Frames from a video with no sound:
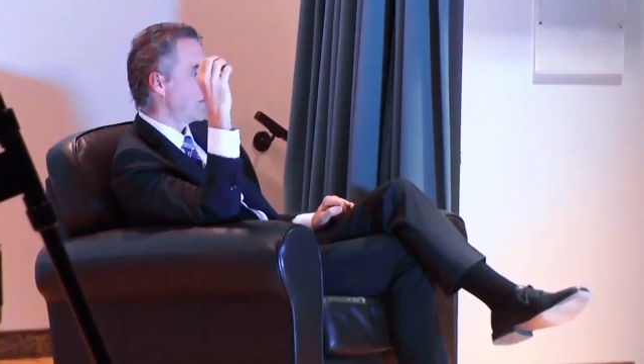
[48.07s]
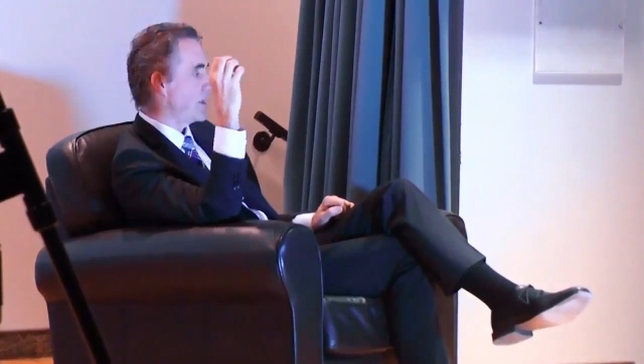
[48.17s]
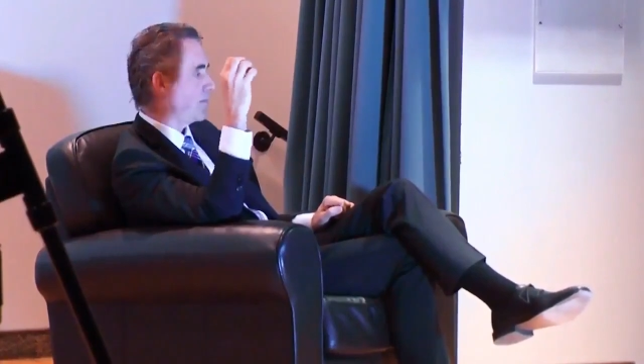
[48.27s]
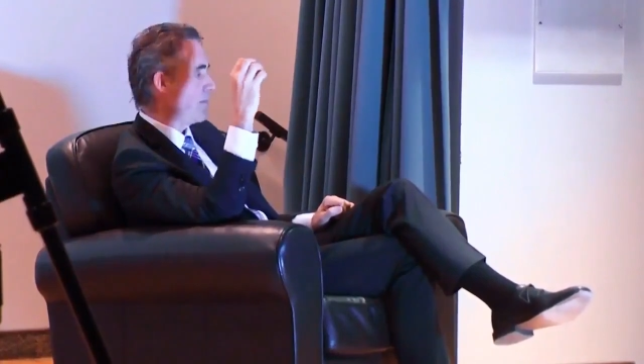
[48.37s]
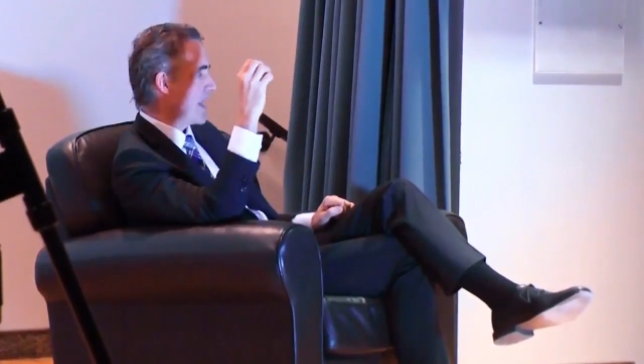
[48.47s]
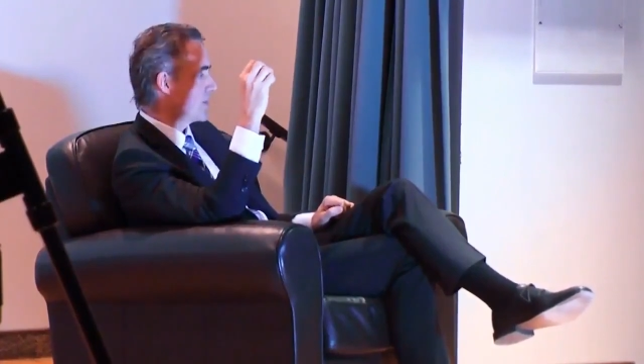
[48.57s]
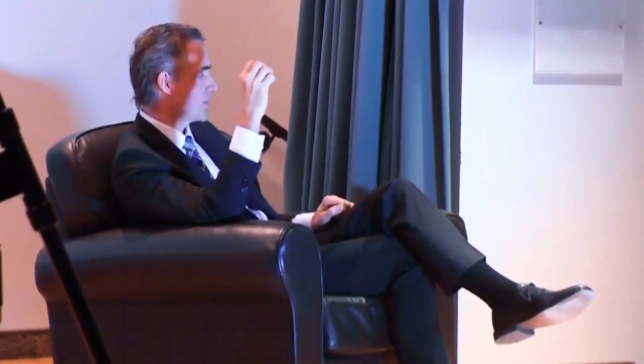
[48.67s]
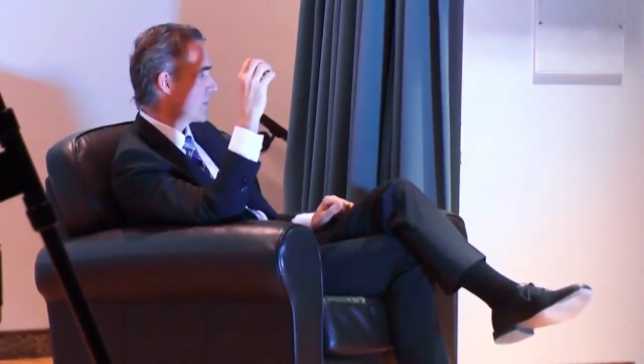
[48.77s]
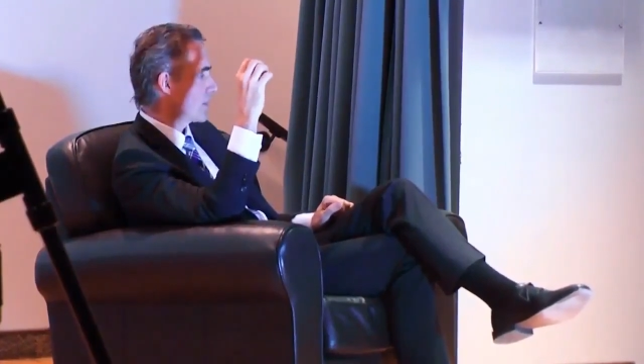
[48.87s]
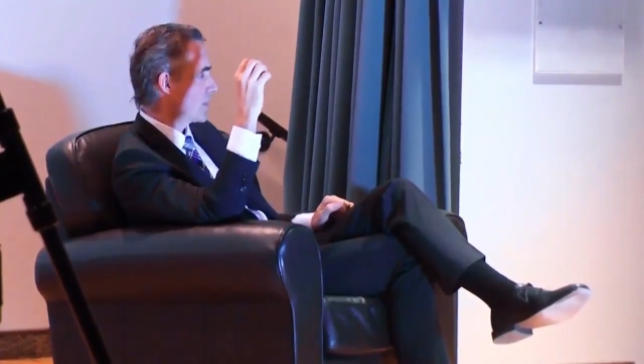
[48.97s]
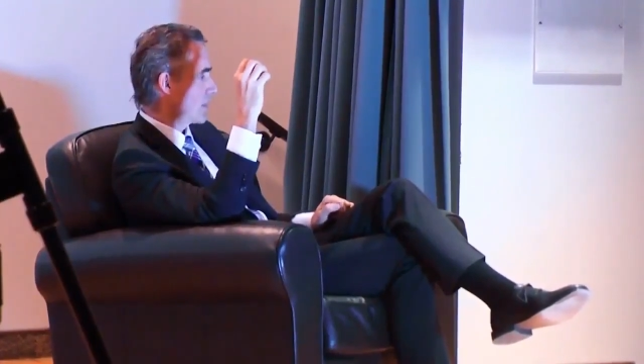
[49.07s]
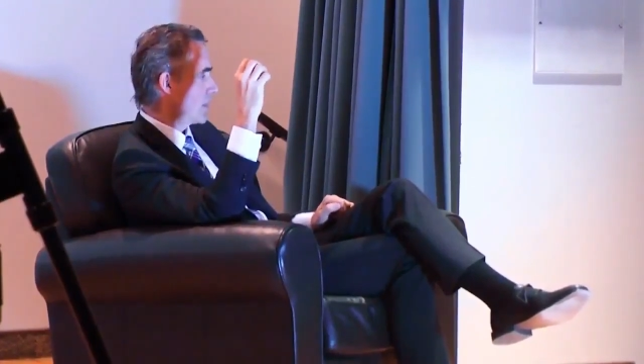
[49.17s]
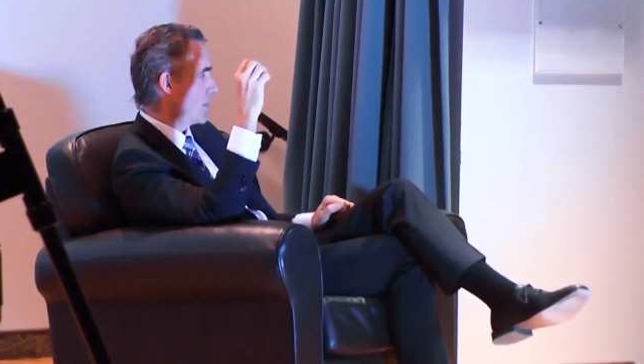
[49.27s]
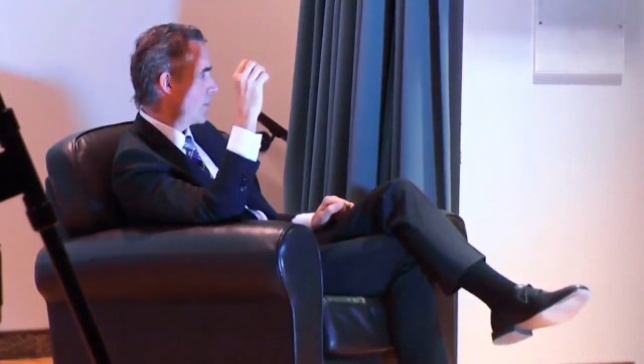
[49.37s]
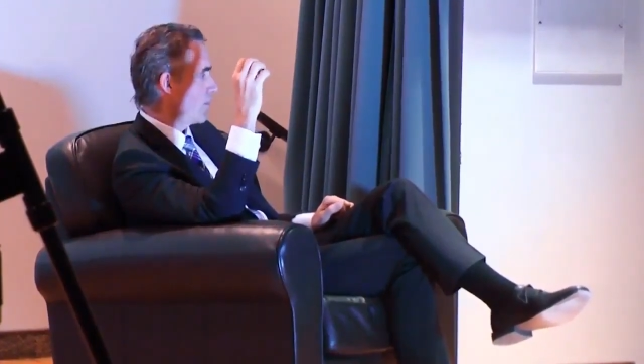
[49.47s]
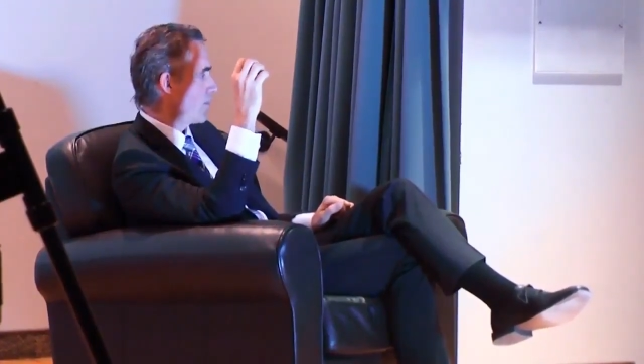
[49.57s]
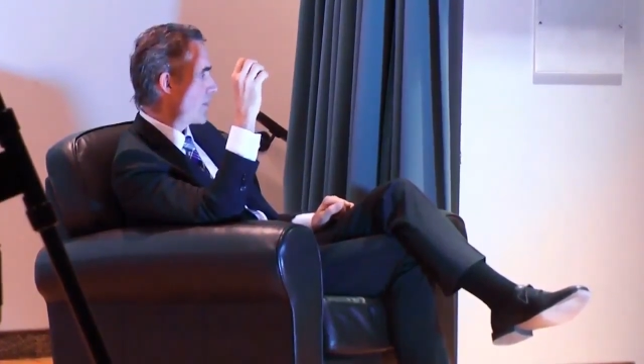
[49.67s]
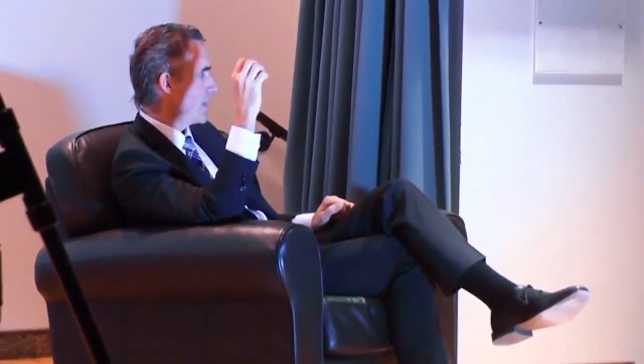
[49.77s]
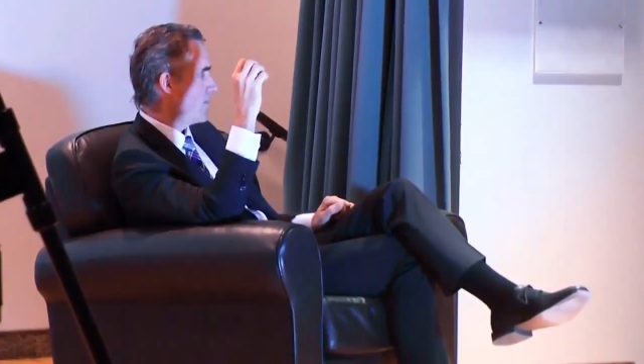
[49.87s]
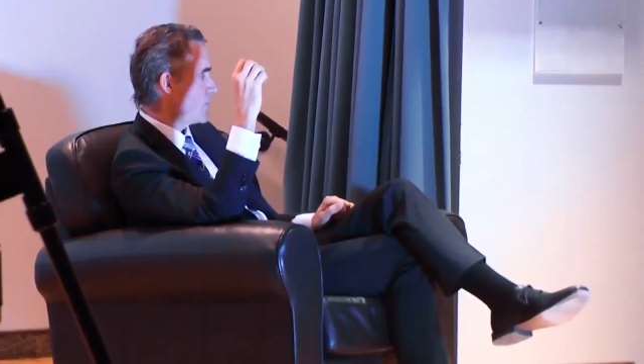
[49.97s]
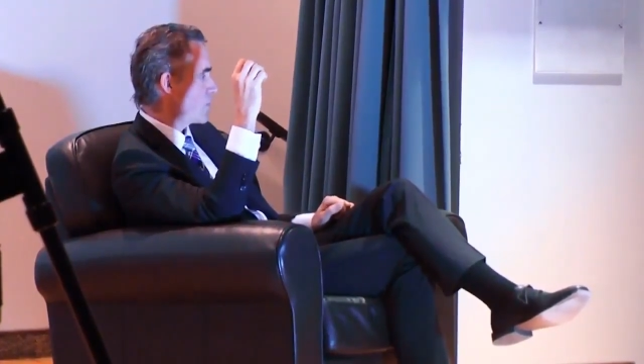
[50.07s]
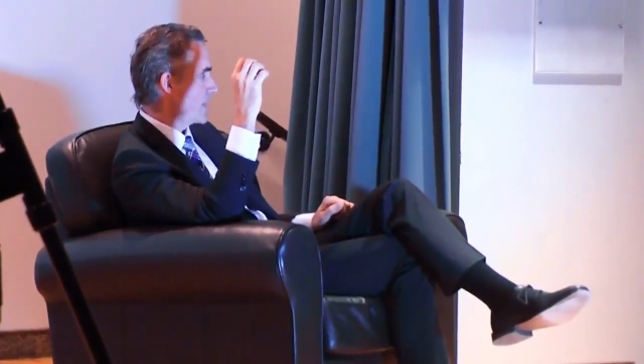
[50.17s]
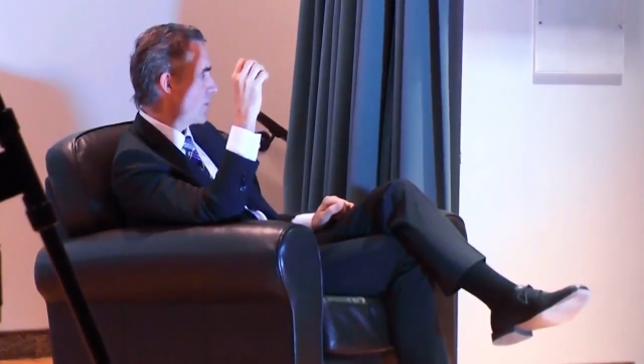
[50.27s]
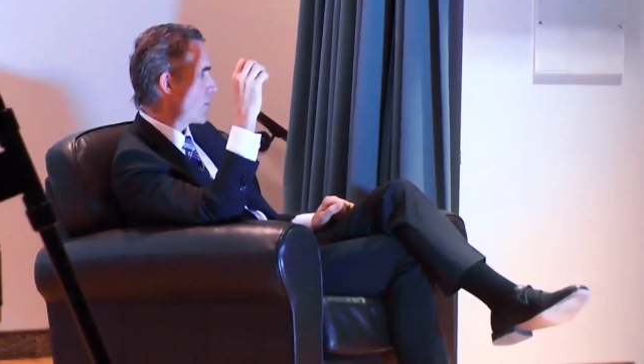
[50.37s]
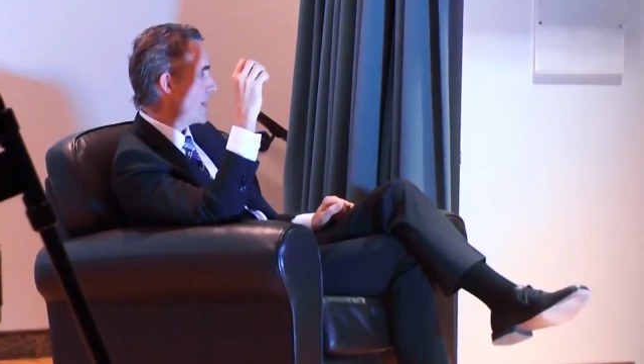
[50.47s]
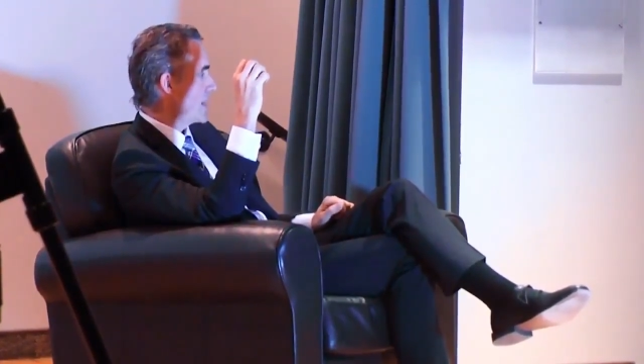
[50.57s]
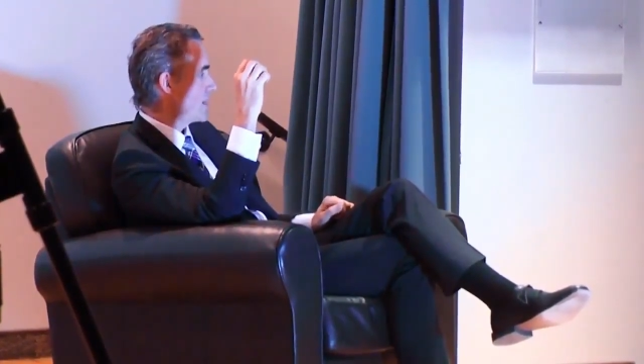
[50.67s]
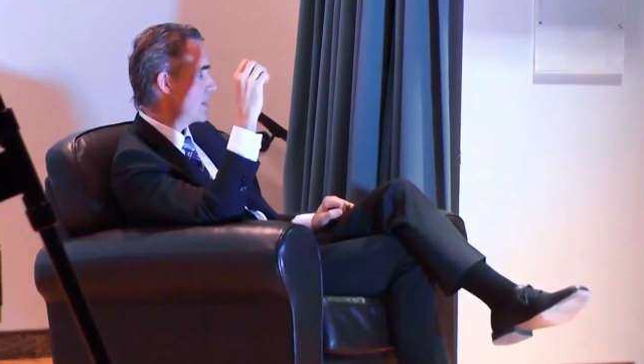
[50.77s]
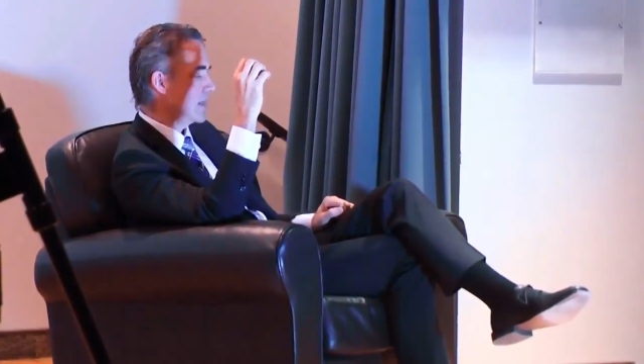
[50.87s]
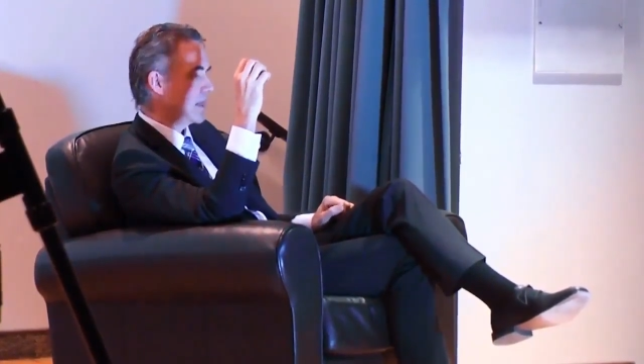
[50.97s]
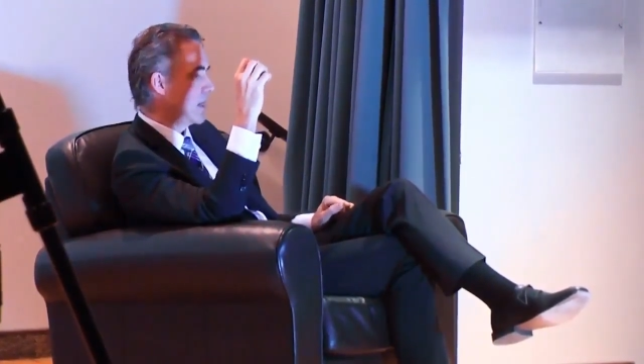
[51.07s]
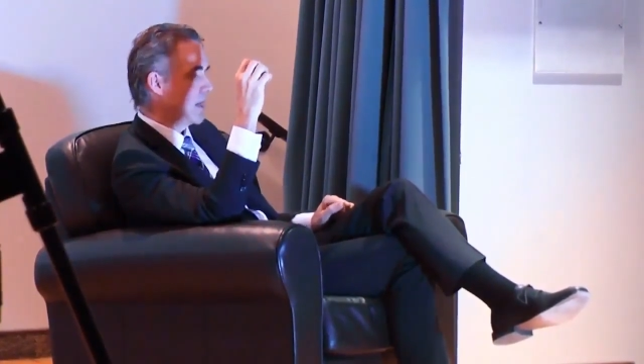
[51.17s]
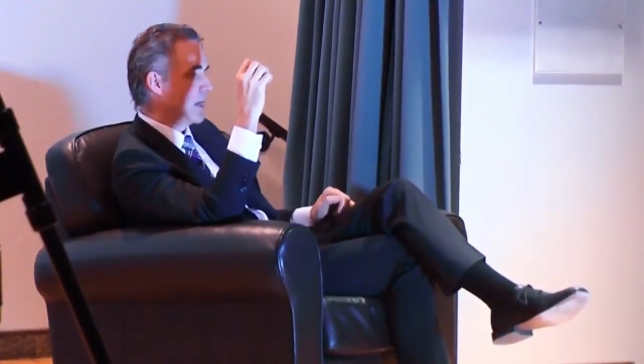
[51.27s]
I mean, males are, you know, pretty visually oriented, and